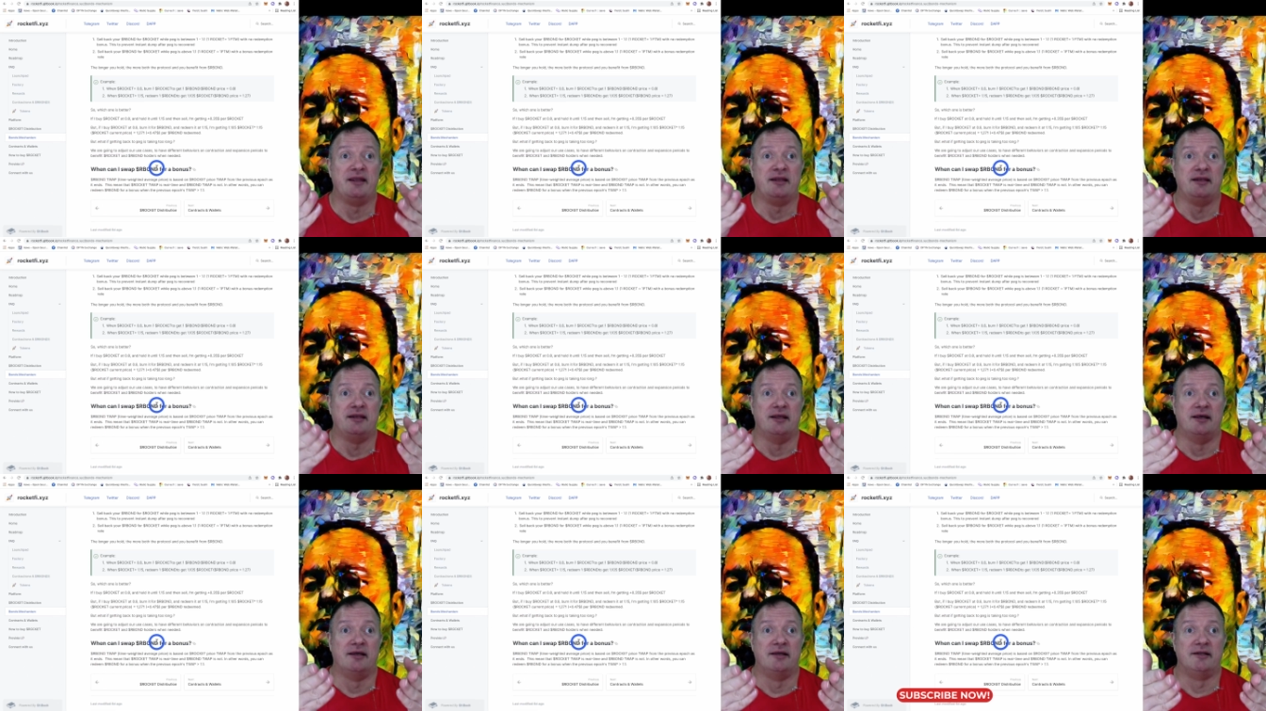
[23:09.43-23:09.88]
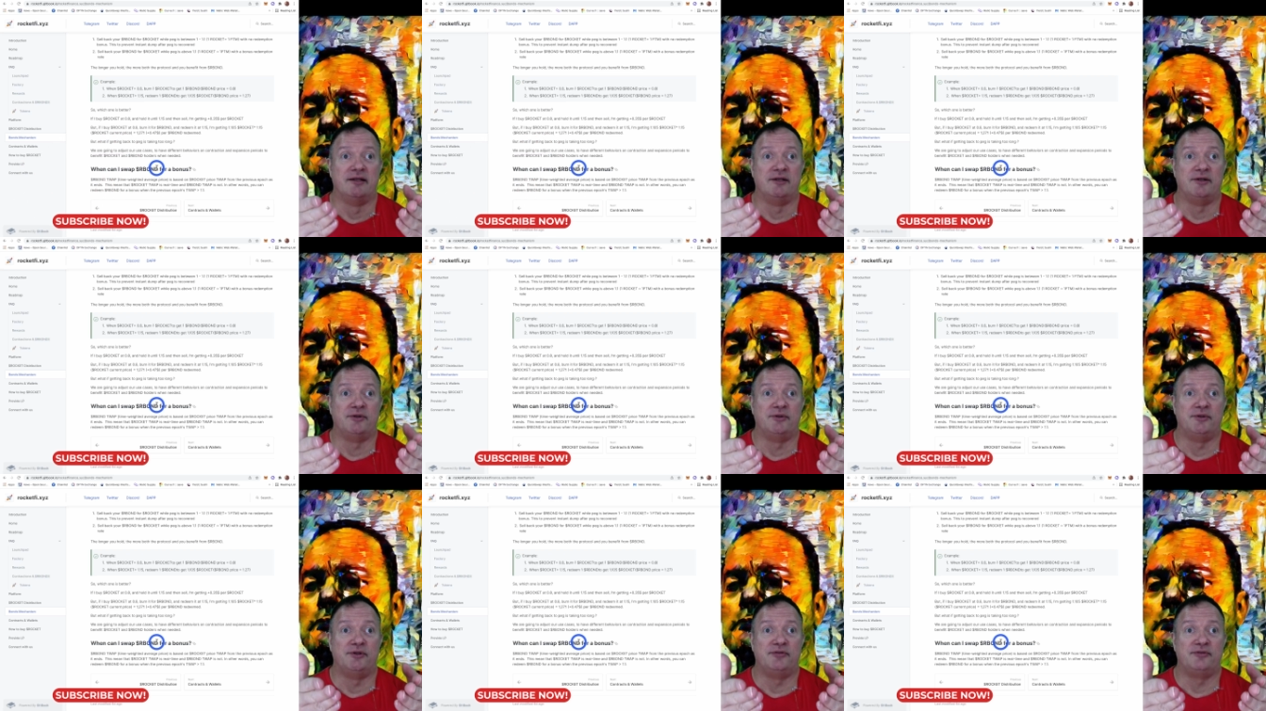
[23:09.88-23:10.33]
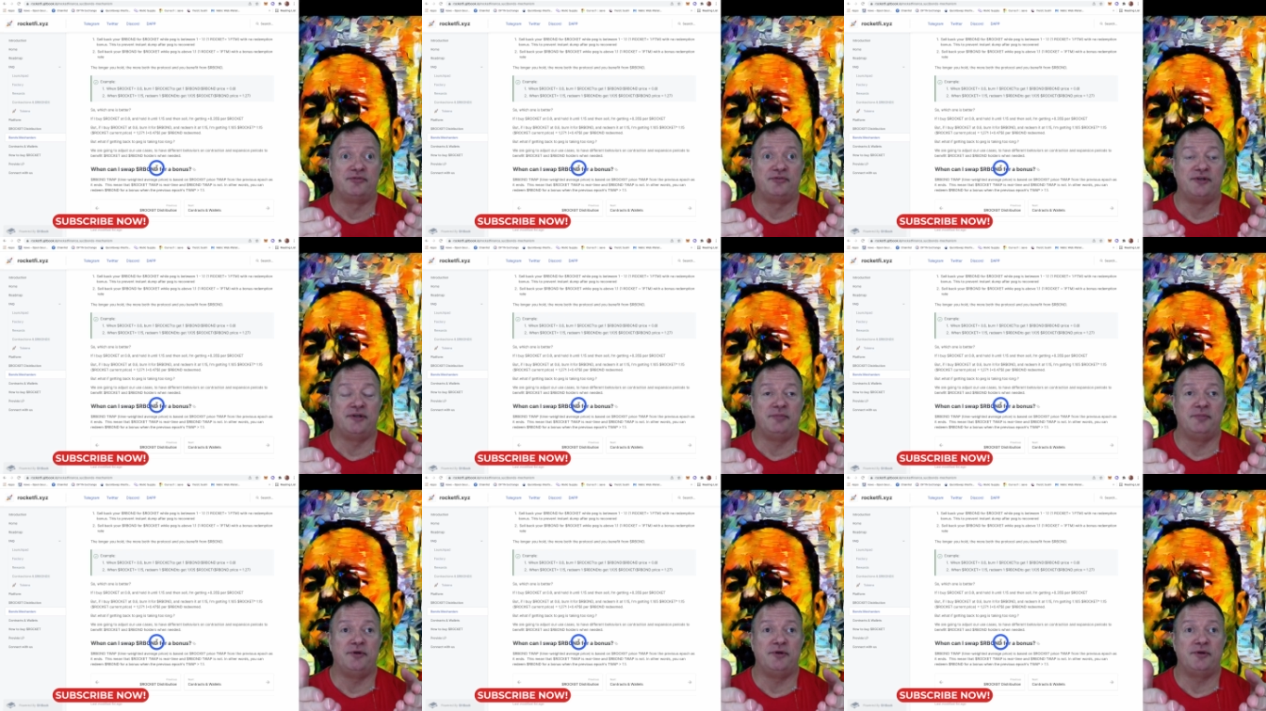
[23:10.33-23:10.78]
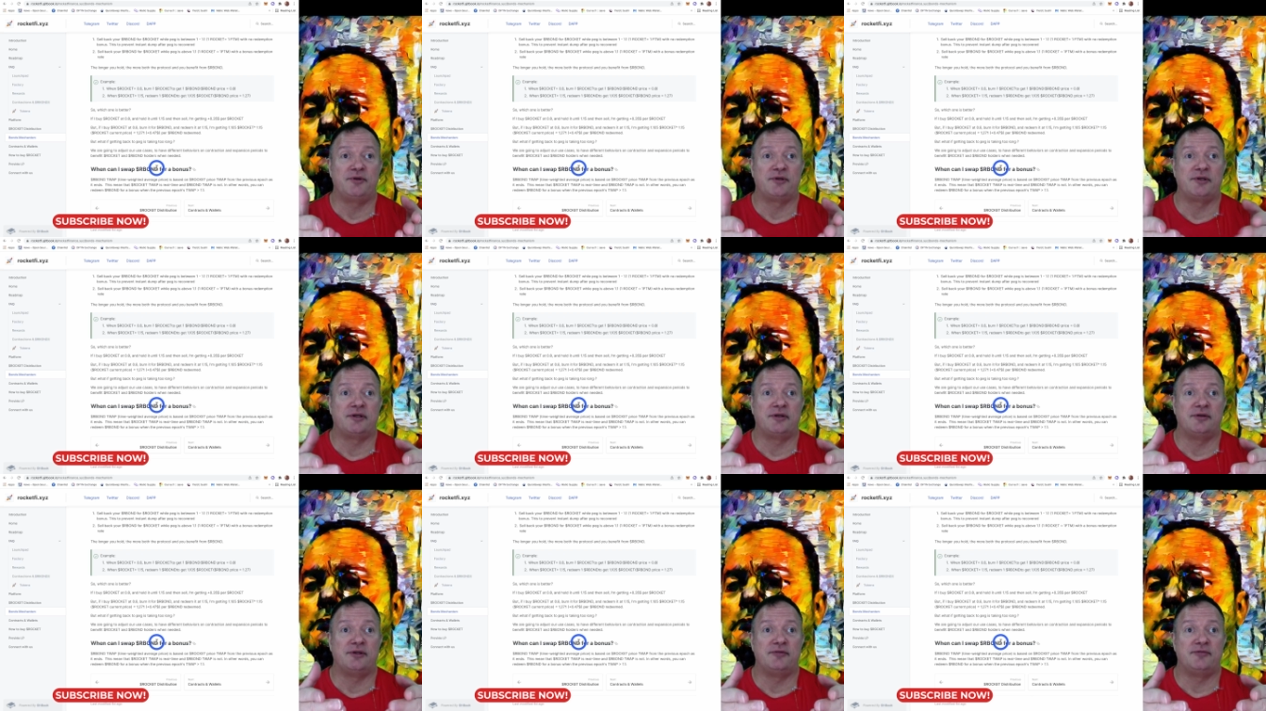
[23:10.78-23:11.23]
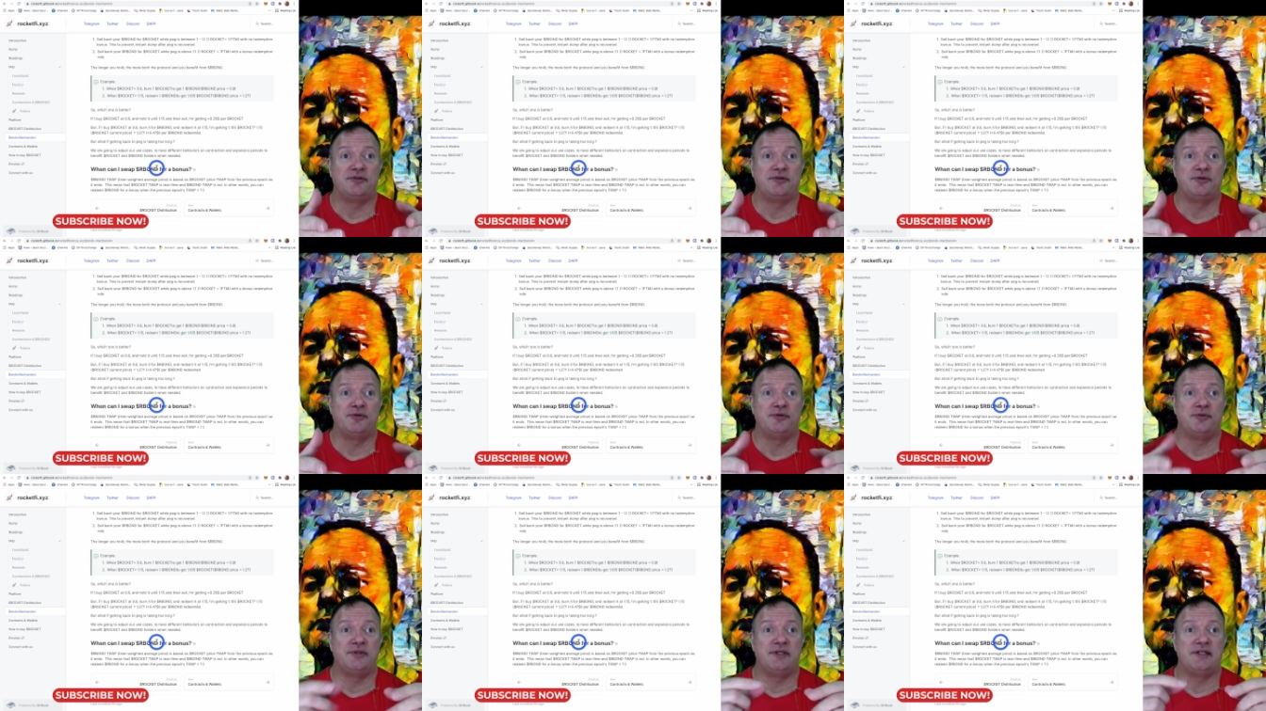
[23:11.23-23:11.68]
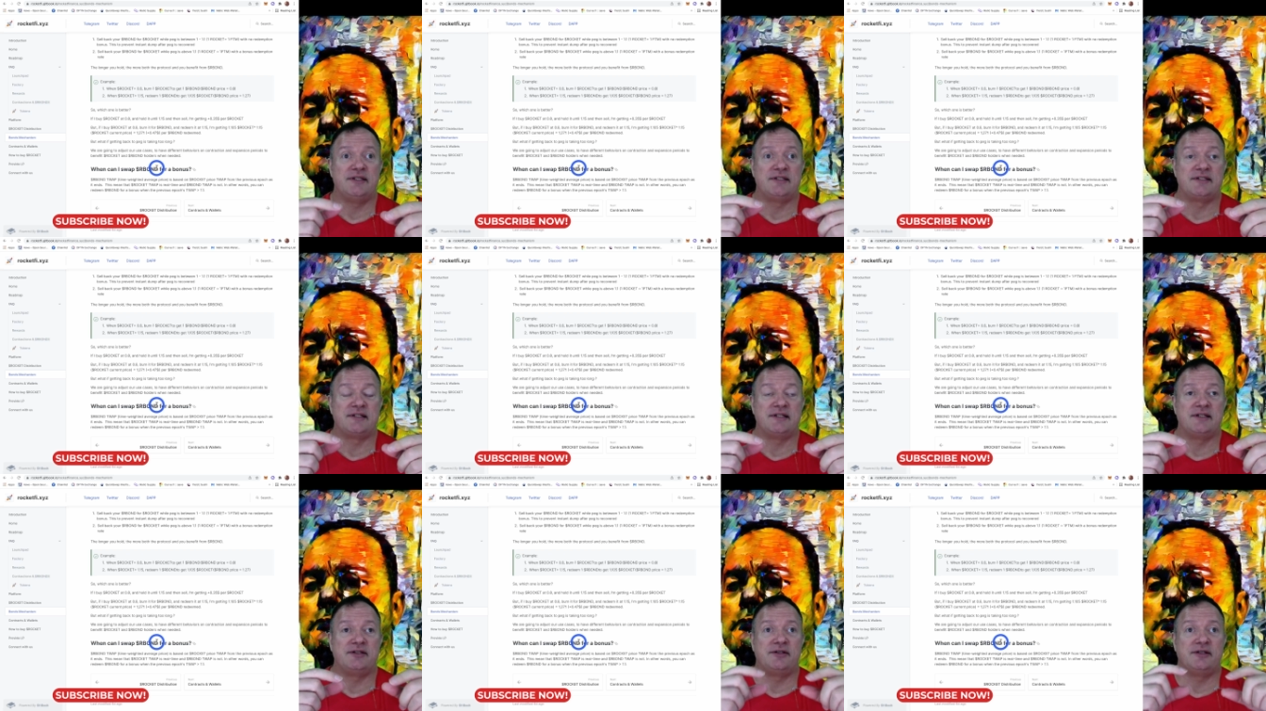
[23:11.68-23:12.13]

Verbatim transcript: Download the free book. All you have to do is click